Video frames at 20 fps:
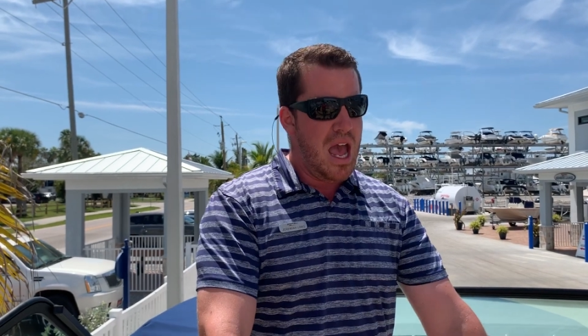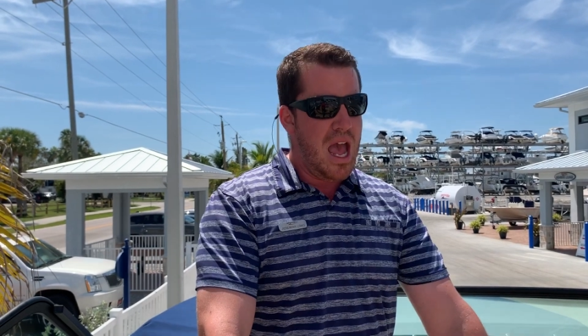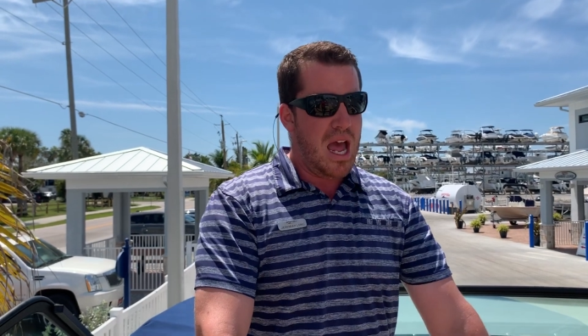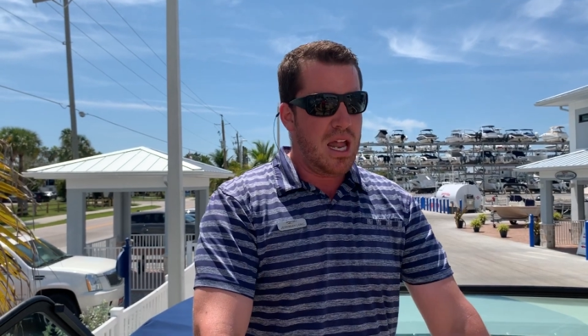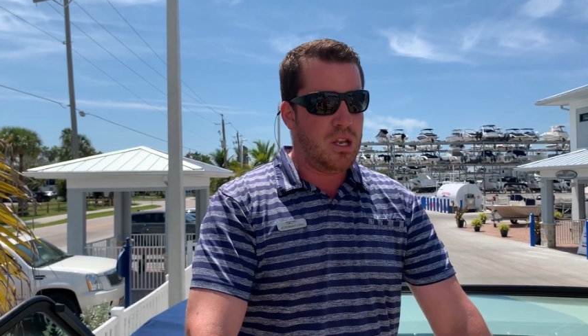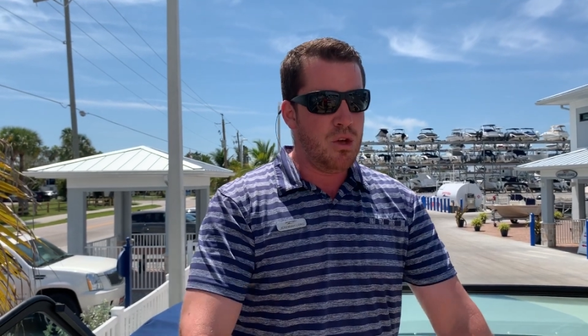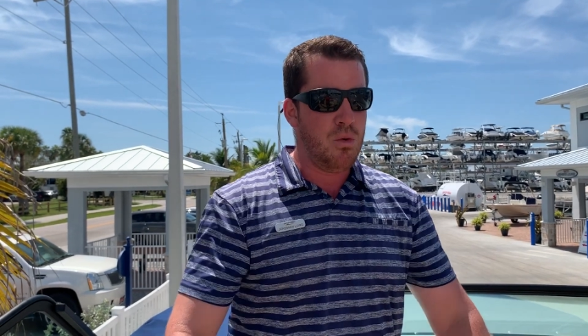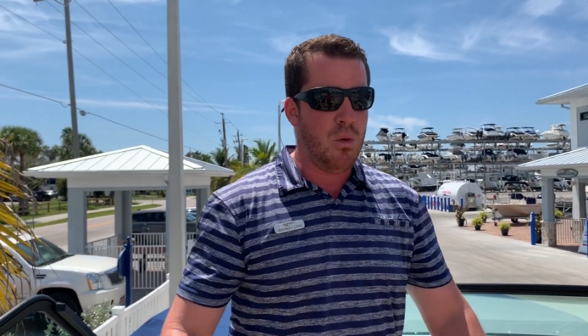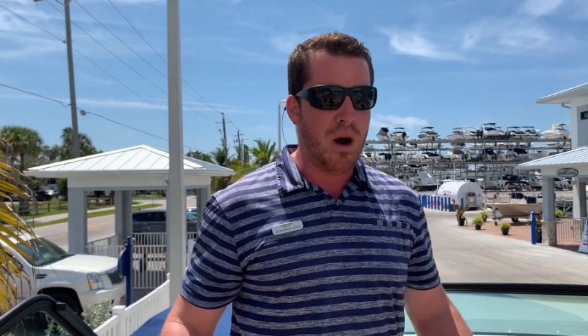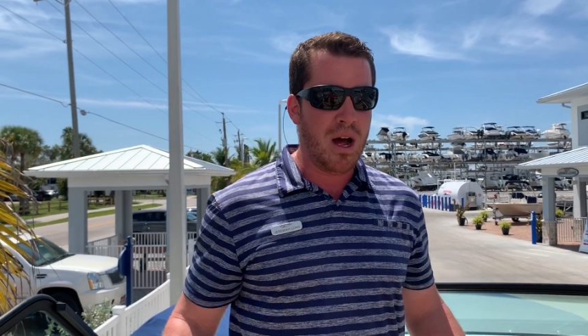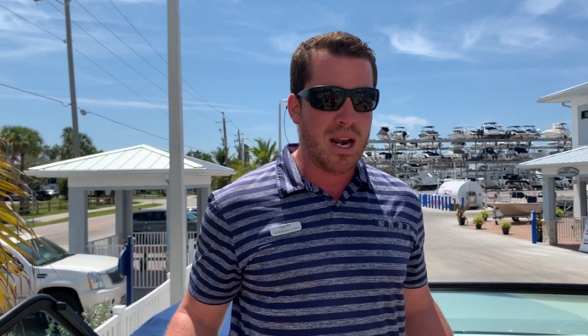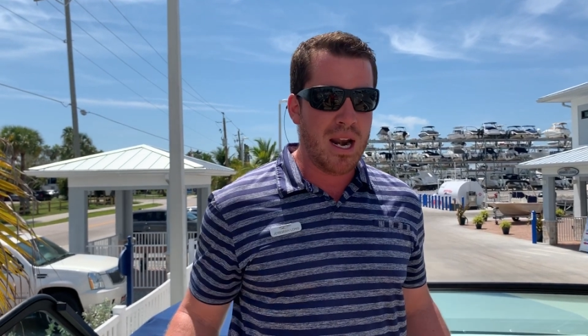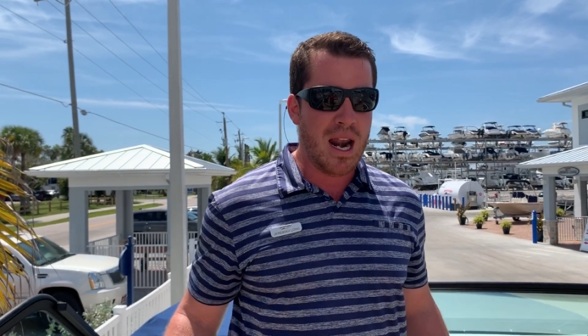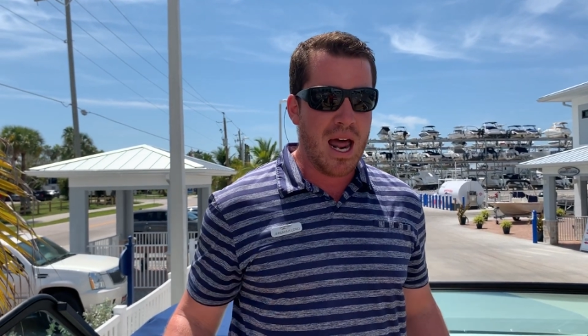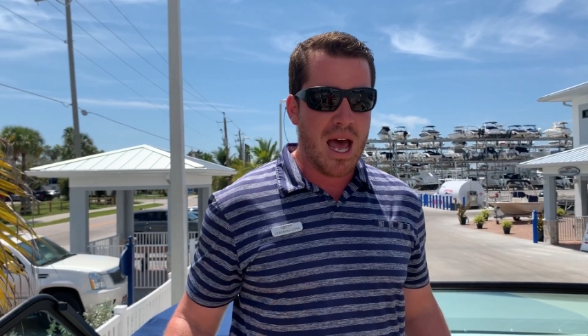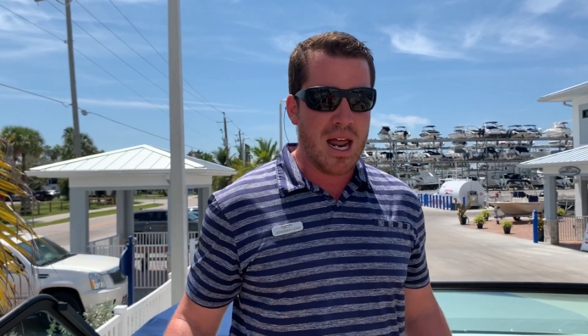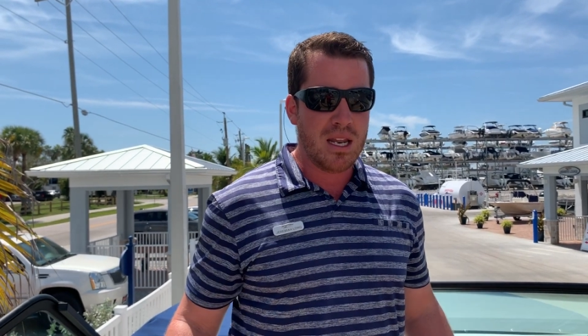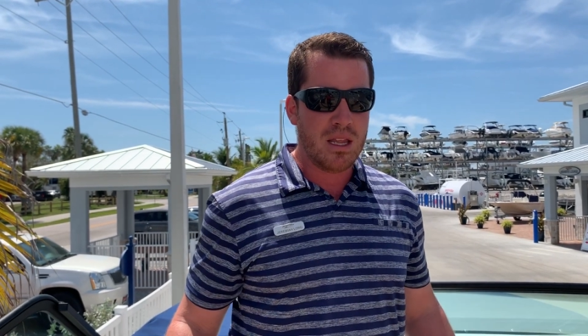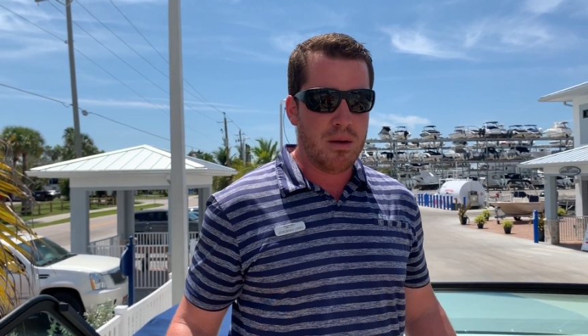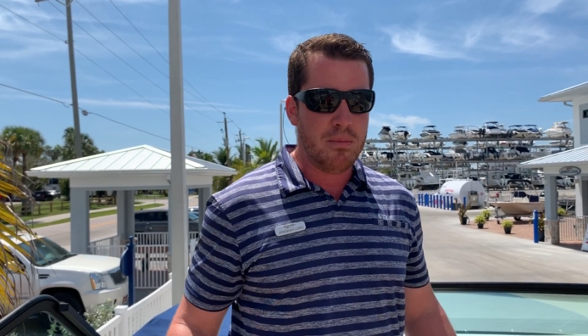and you want it
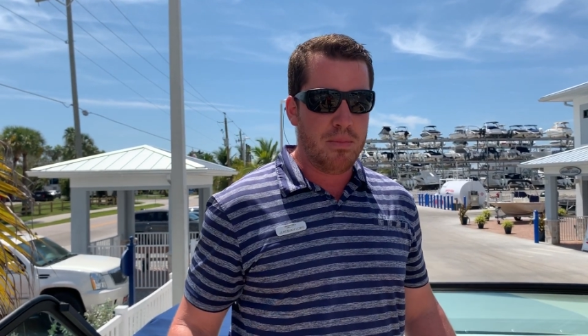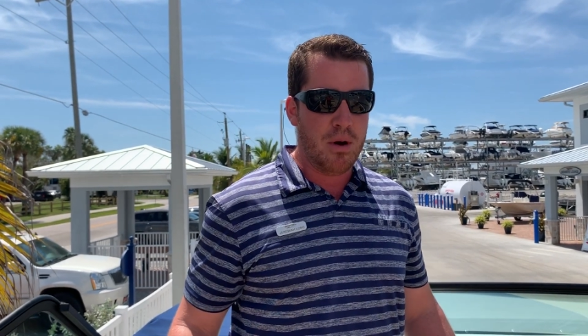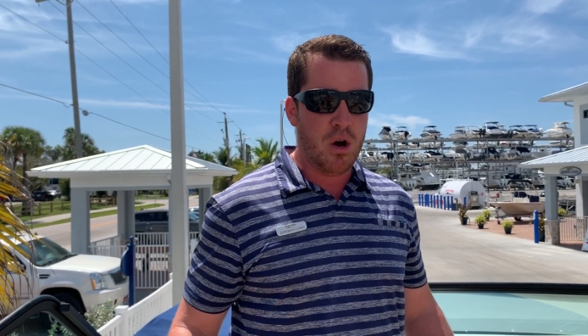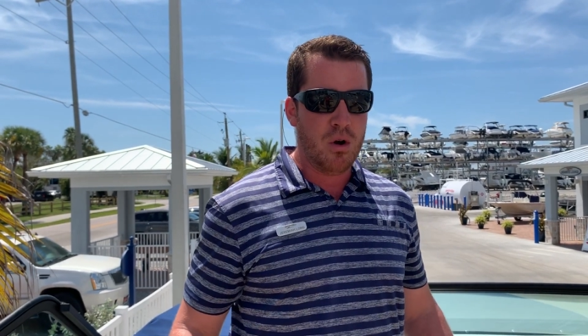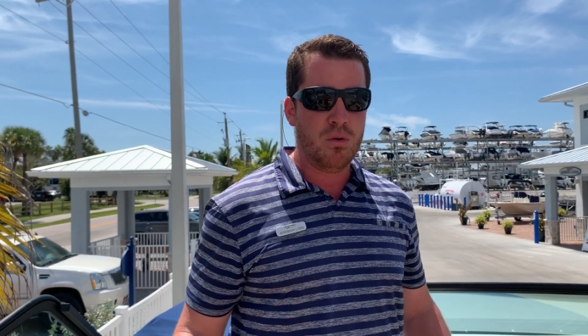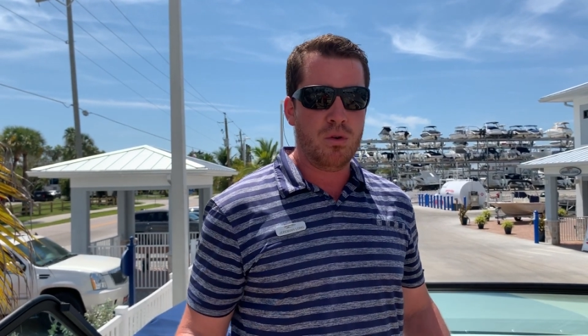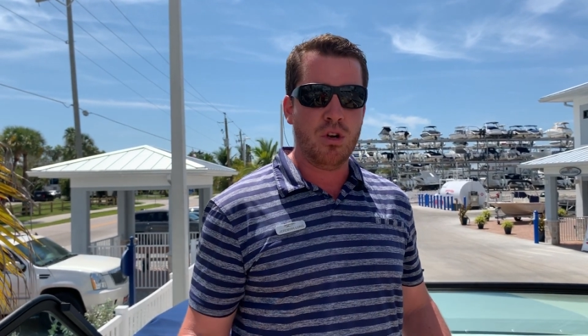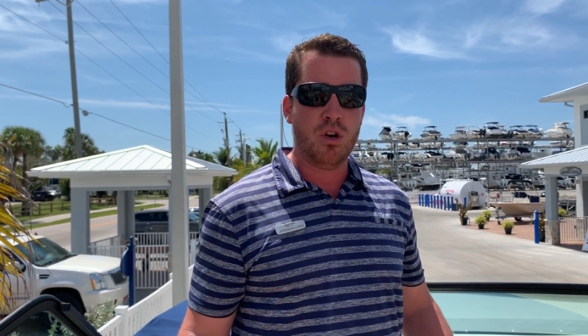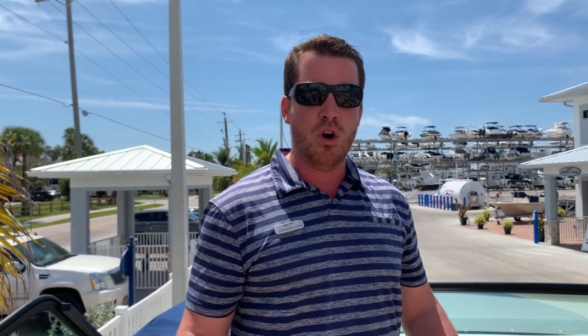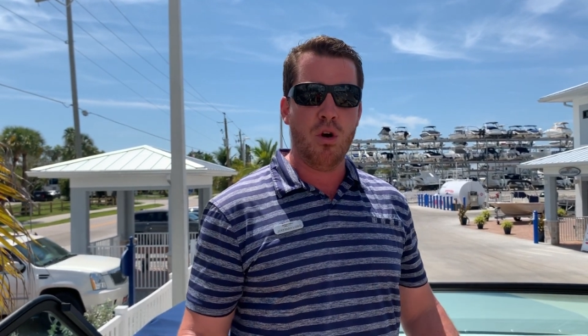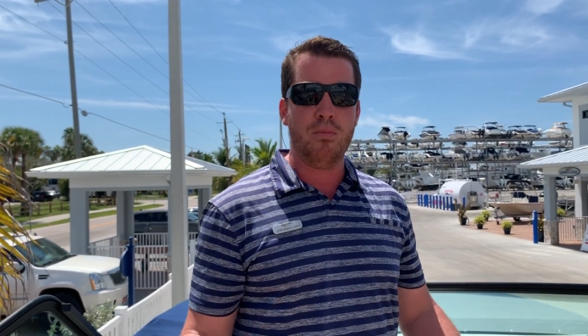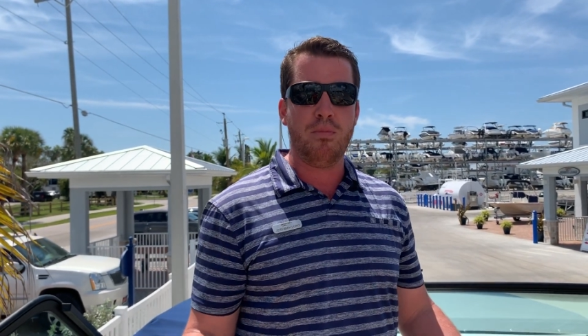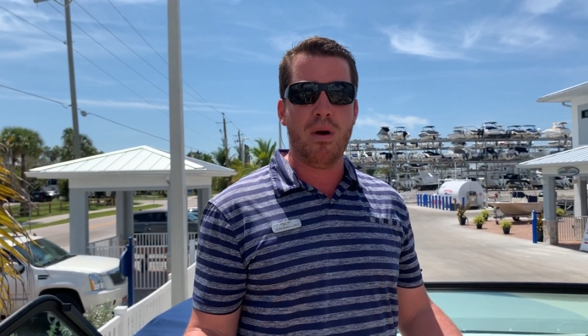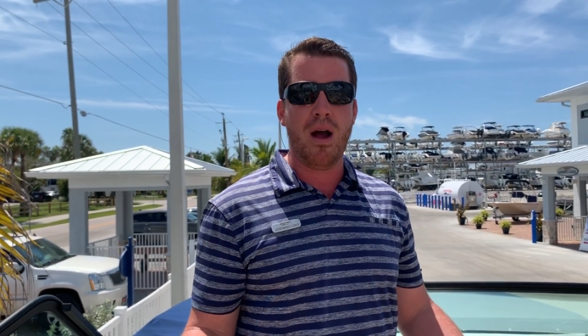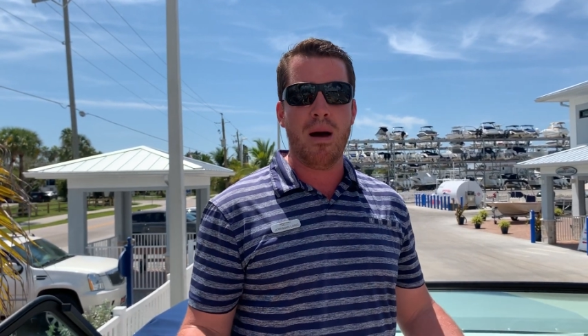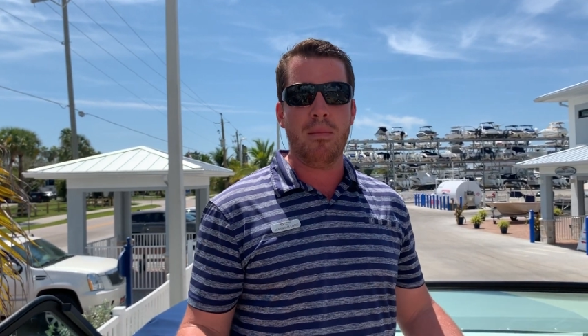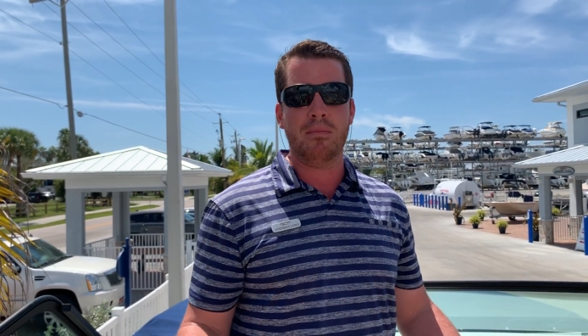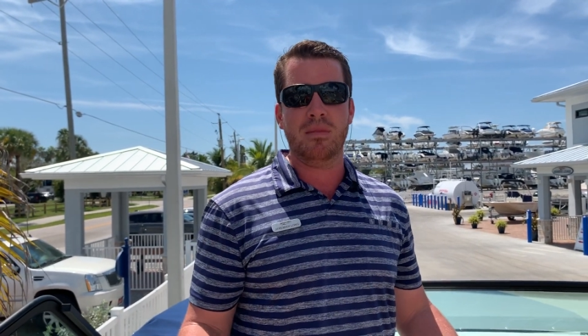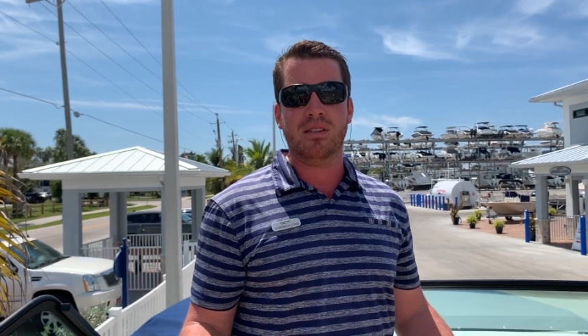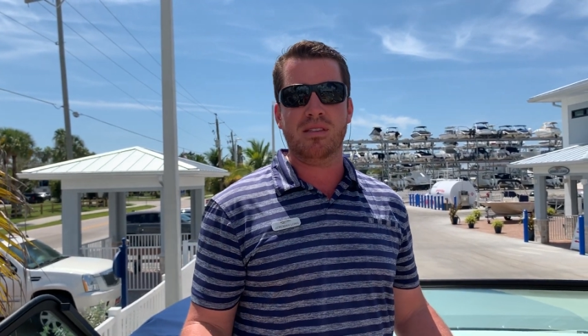out of the boat, no problem,